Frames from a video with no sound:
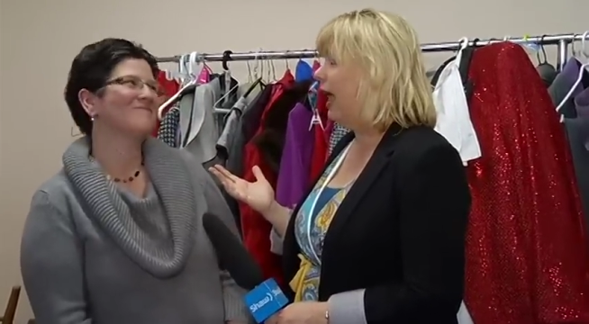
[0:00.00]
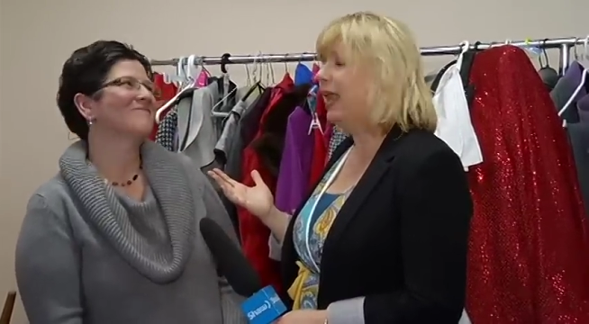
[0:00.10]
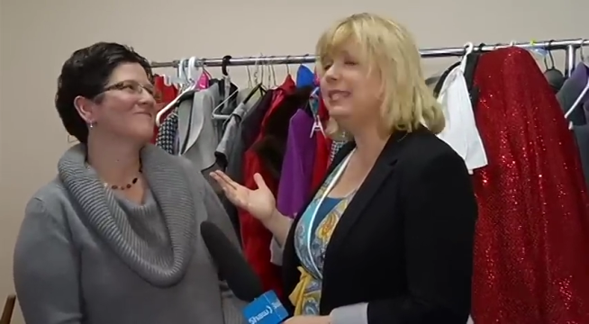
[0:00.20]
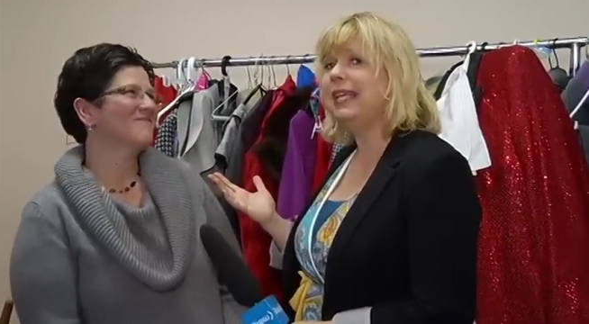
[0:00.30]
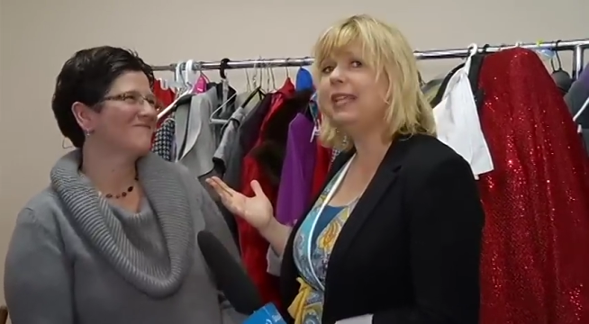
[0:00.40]

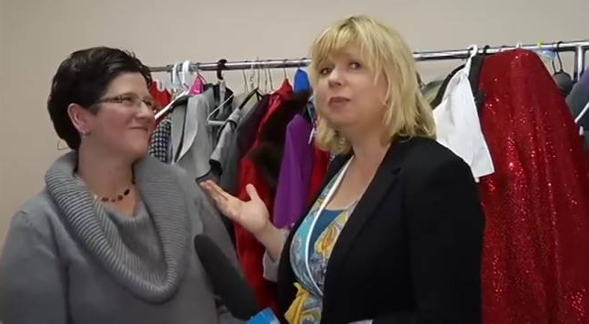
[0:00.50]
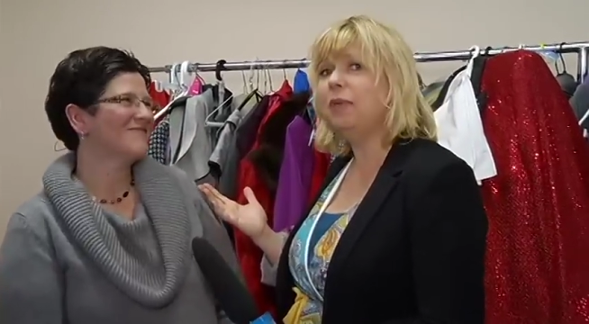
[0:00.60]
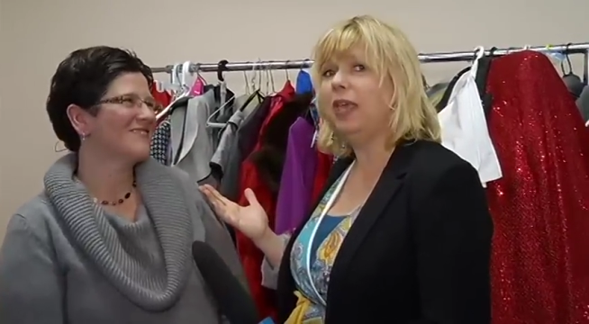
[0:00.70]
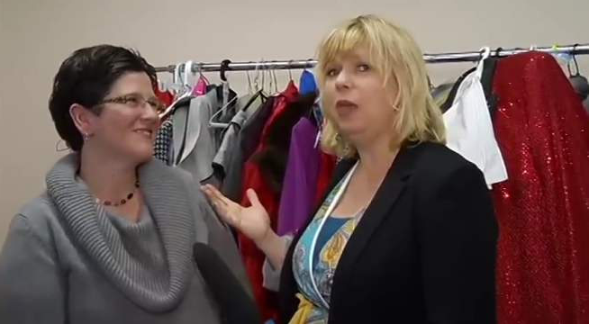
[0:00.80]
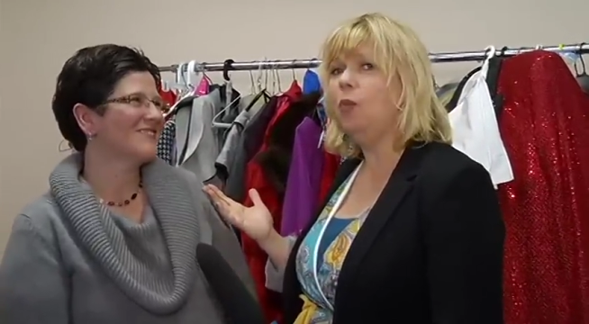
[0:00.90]
Speaker 1: And tell
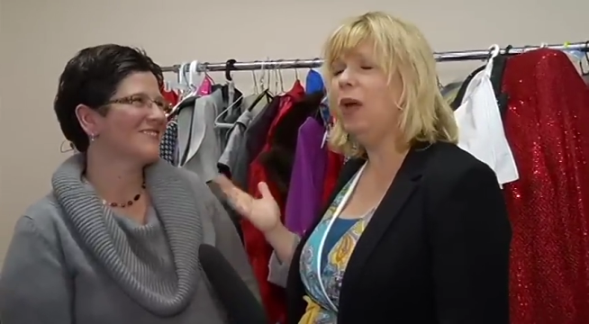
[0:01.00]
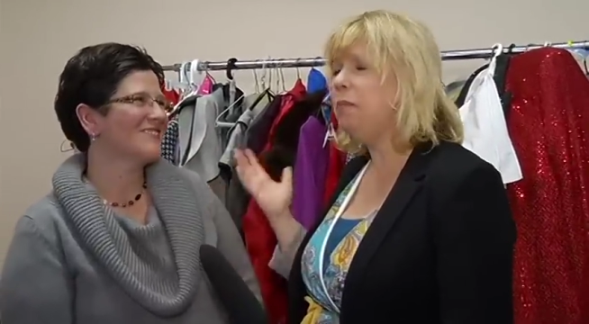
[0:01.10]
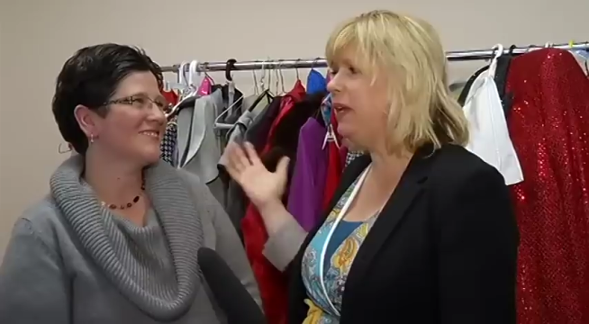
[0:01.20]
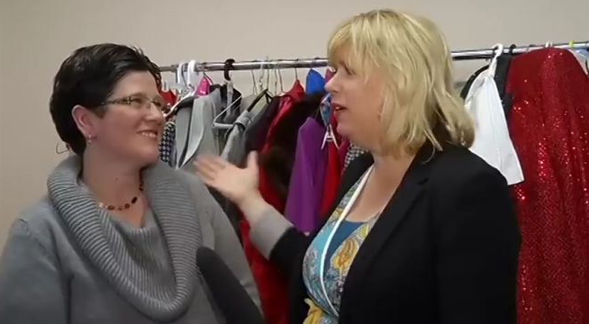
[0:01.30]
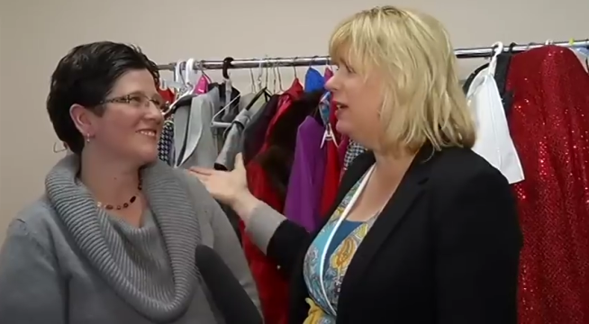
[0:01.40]
me, what
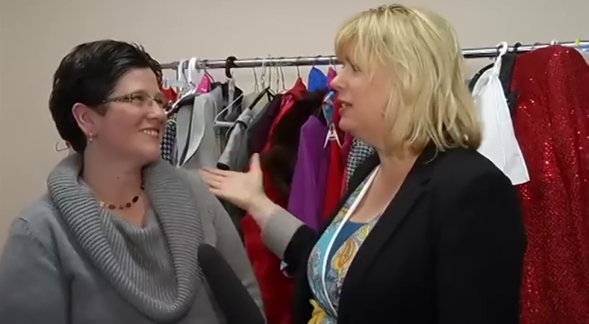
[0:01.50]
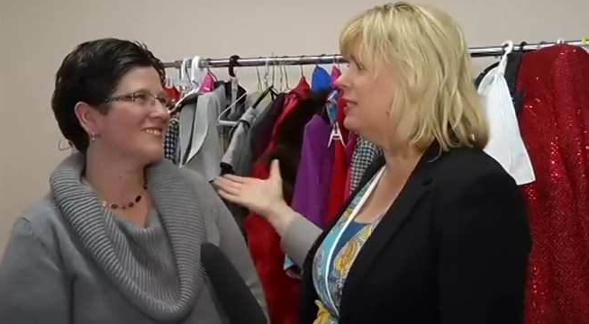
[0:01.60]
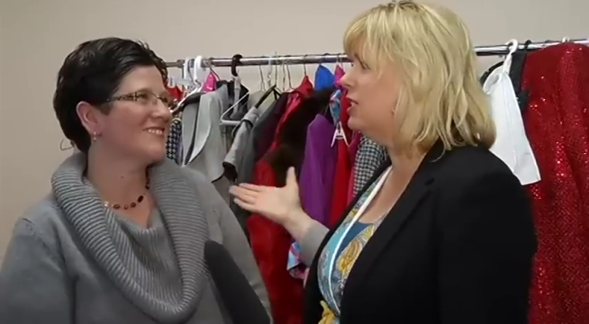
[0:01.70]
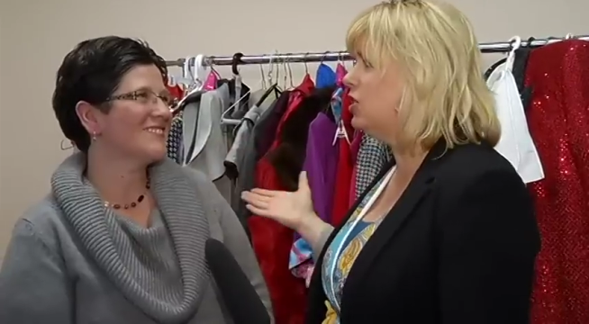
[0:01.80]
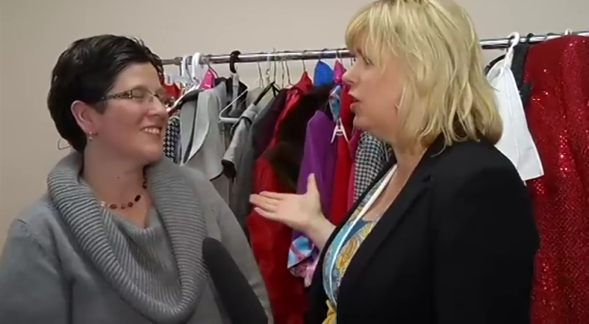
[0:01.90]
period does
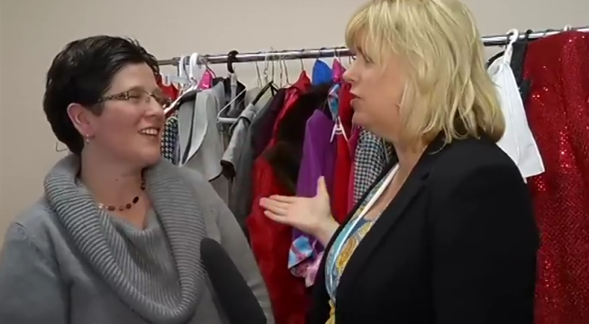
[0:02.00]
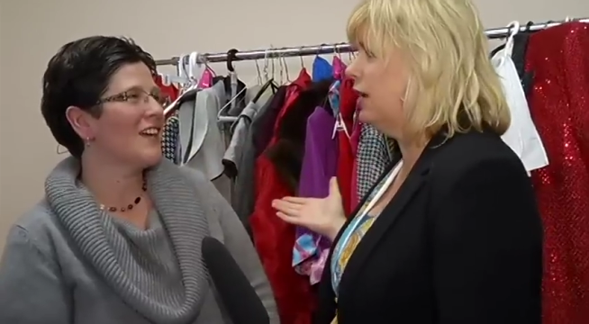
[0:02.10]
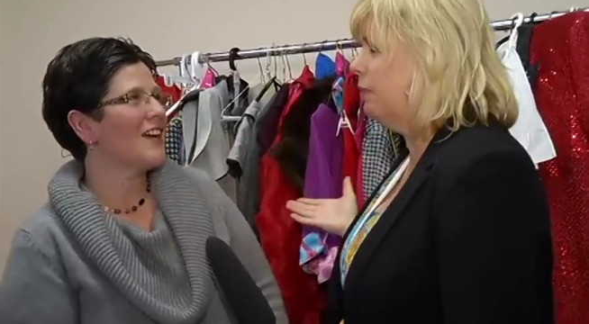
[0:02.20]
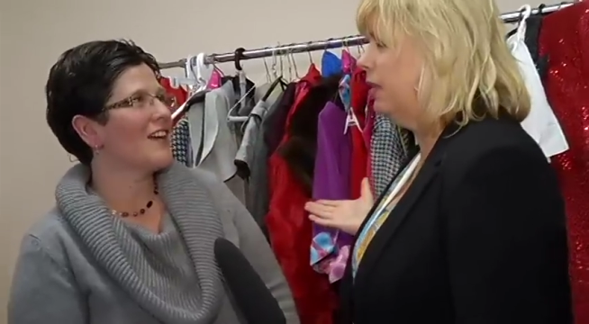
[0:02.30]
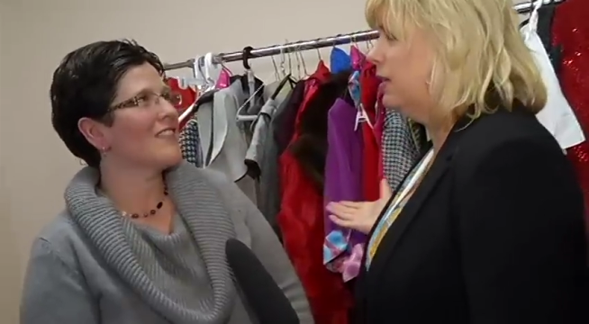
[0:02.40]
this show
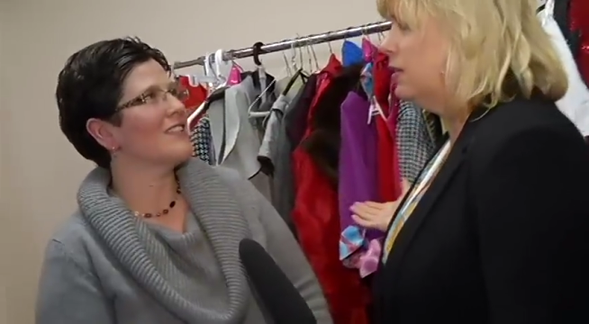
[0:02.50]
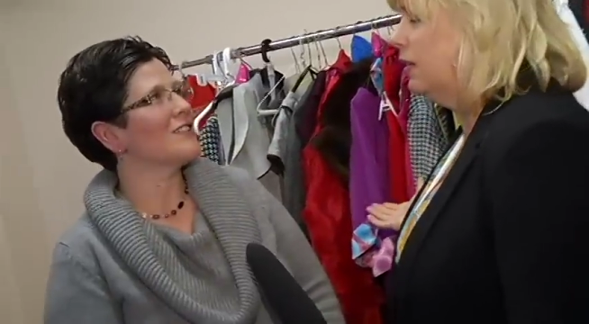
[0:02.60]
take place?